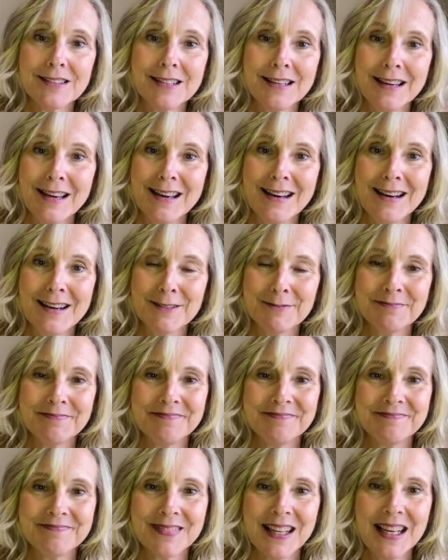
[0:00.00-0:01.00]
Yeah,
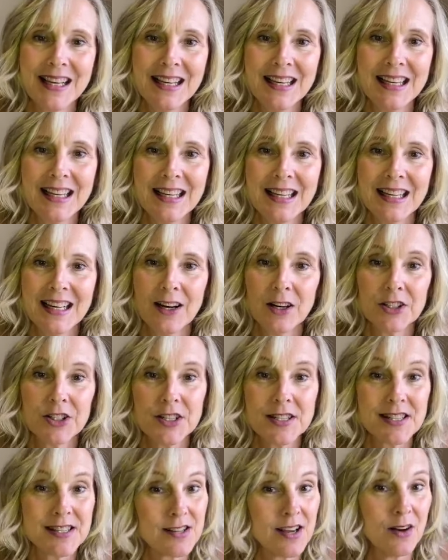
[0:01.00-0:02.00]

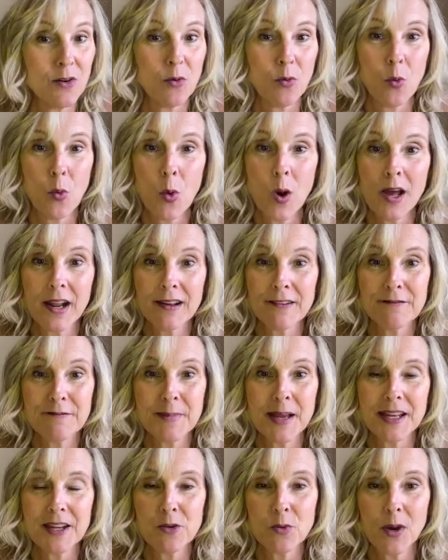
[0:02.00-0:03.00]
just one of
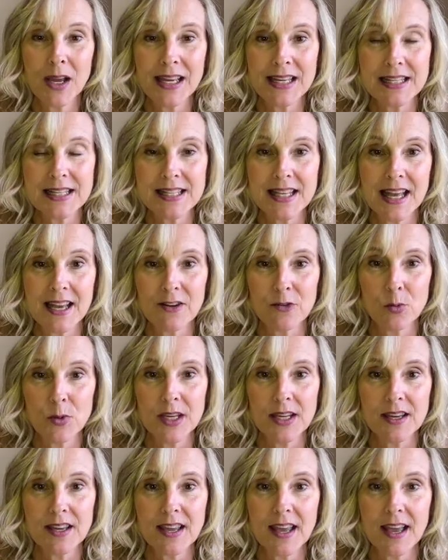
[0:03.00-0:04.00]
many ways that
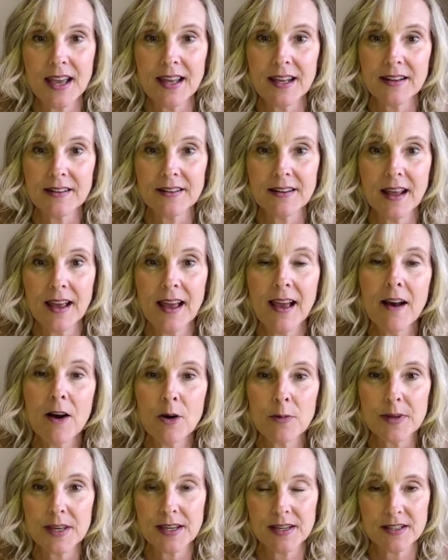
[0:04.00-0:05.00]
we can
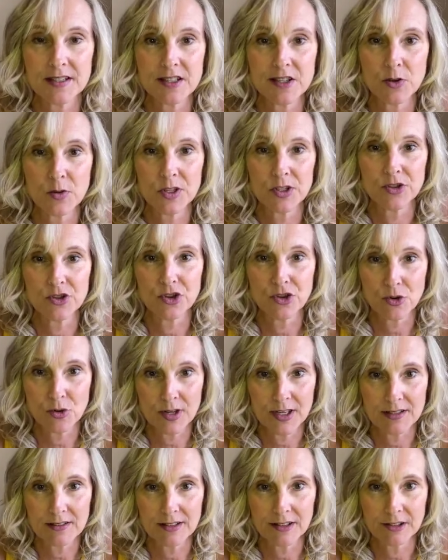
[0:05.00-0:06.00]
help kids to
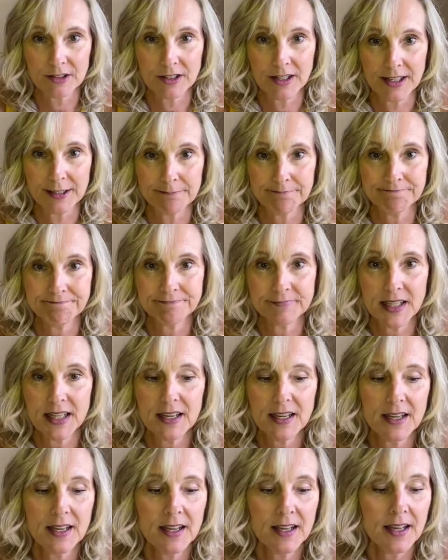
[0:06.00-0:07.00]
enjoy the learning.
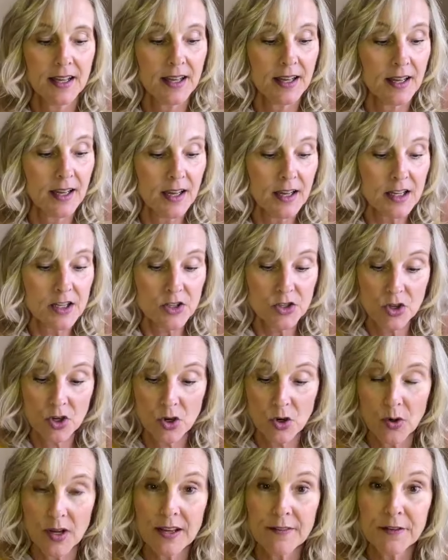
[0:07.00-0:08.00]

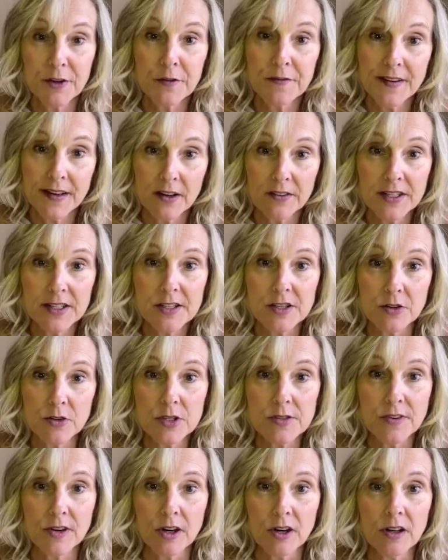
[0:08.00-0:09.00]
So if you found this
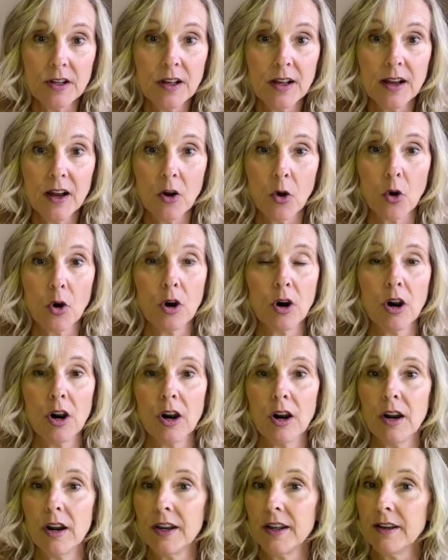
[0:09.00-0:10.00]
useful,
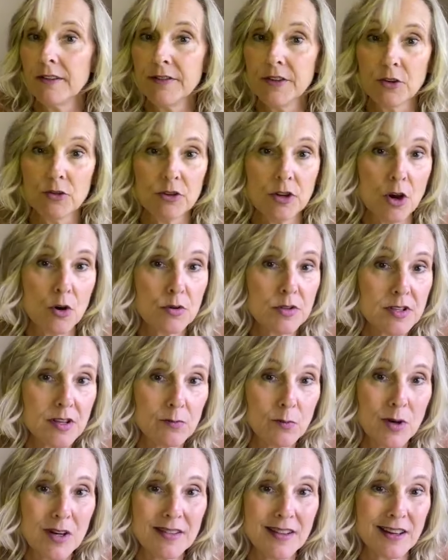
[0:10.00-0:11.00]
or if you know
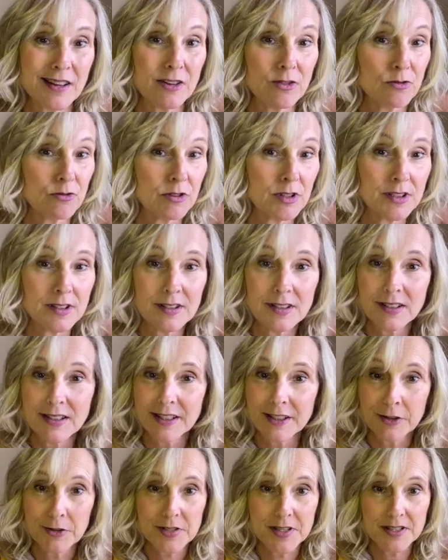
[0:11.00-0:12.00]
someone that could really
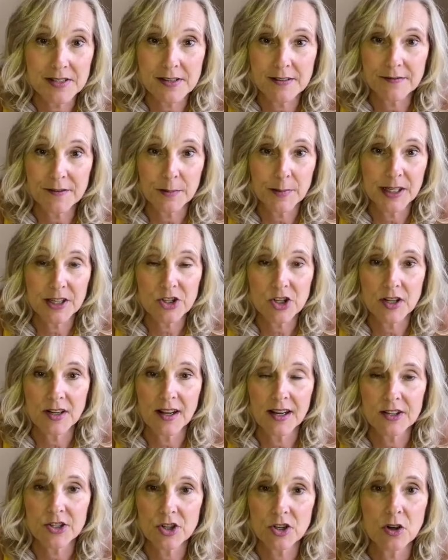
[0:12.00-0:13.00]
use this information,
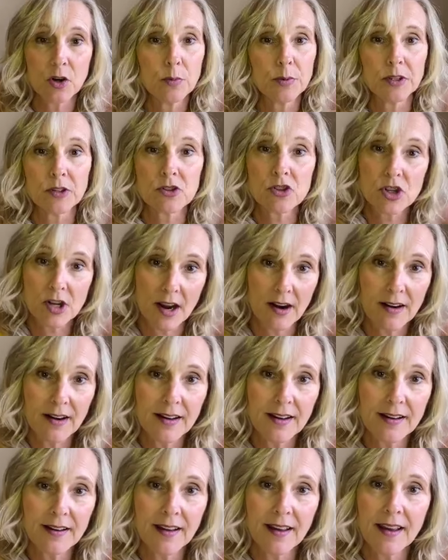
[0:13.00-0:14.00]
I sure hope you'll share it.